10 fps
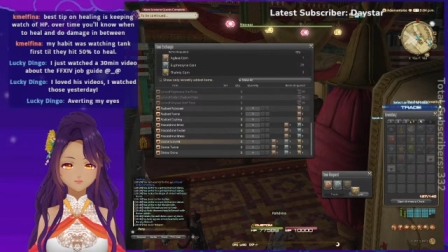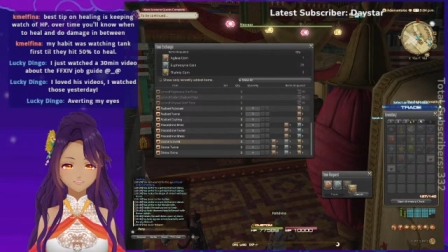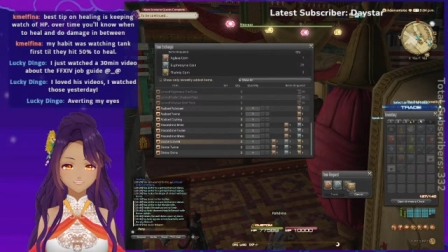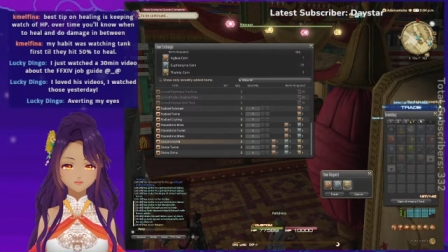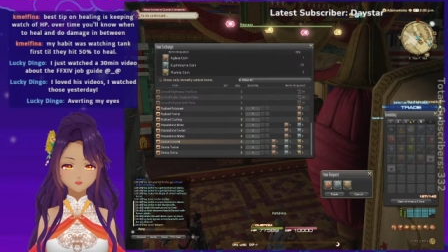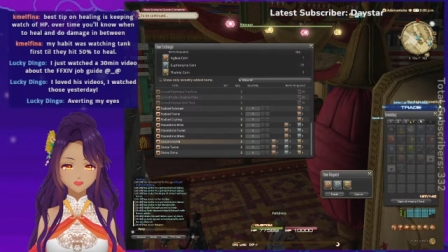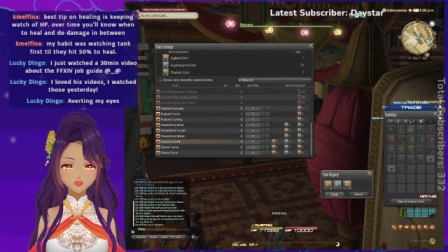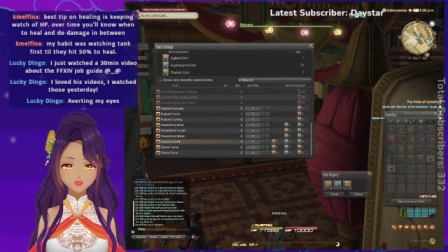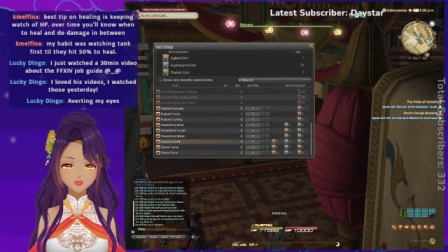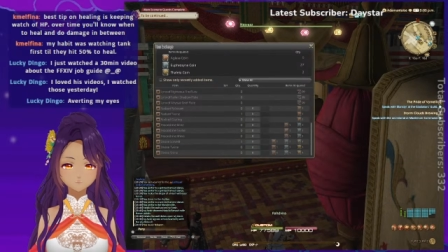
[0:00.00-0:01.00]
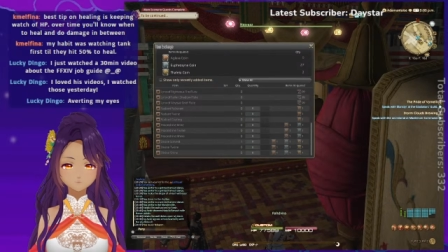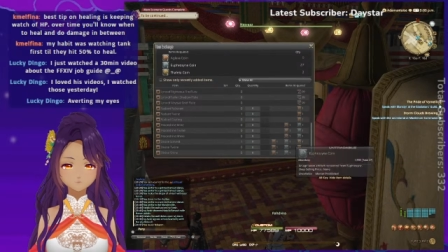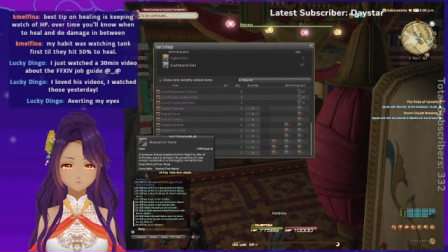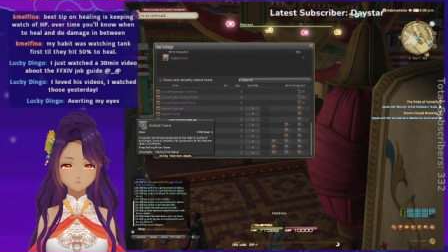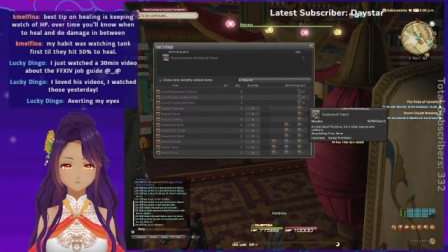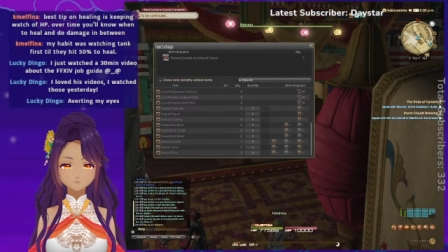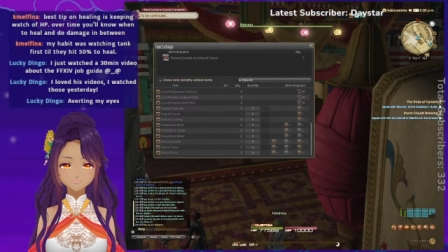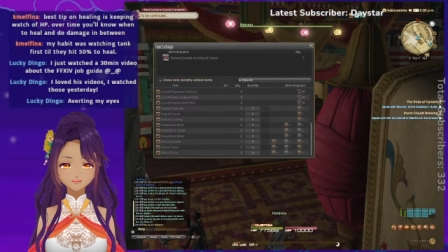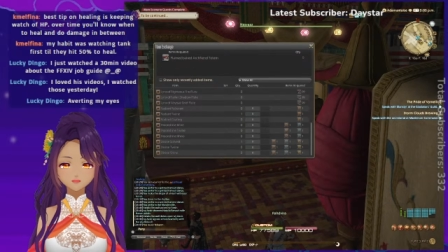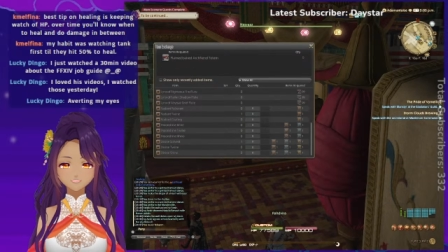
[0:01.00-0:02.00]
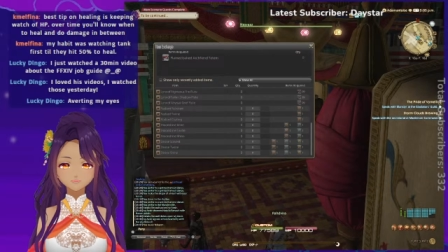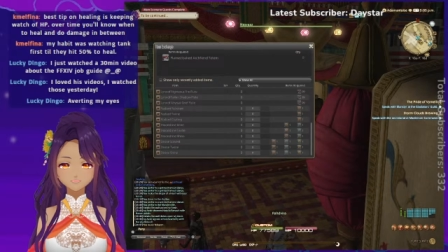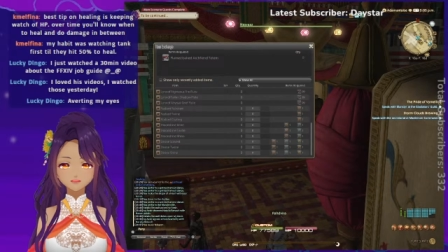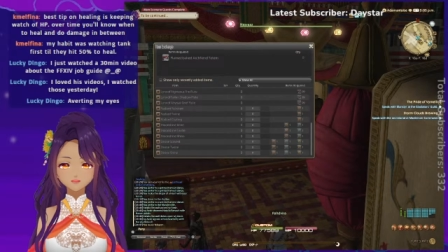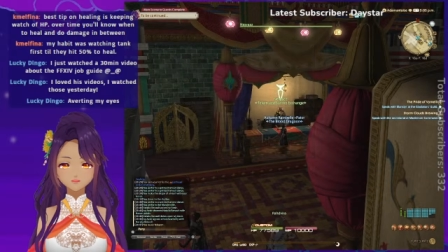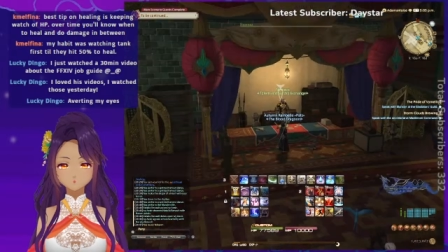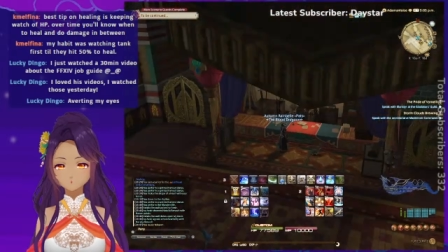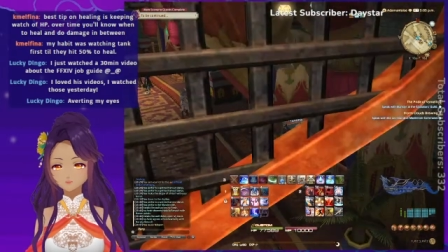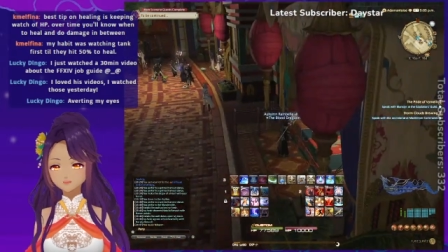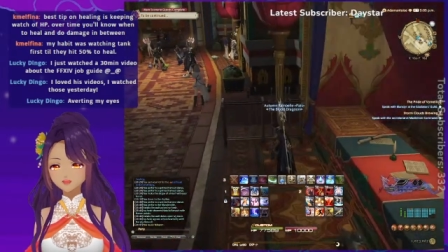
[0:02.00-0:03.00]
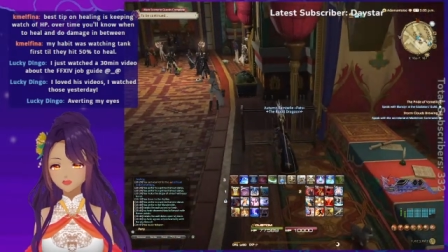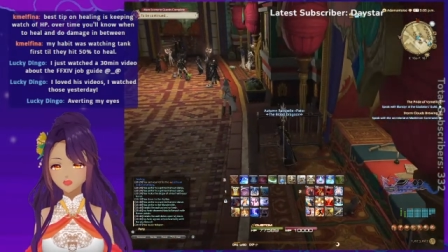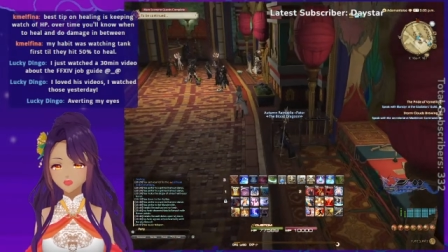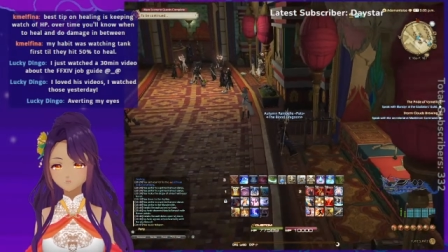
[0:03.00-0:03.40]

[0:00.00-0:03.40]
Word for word: here you go. Take that, thank you. Let's go.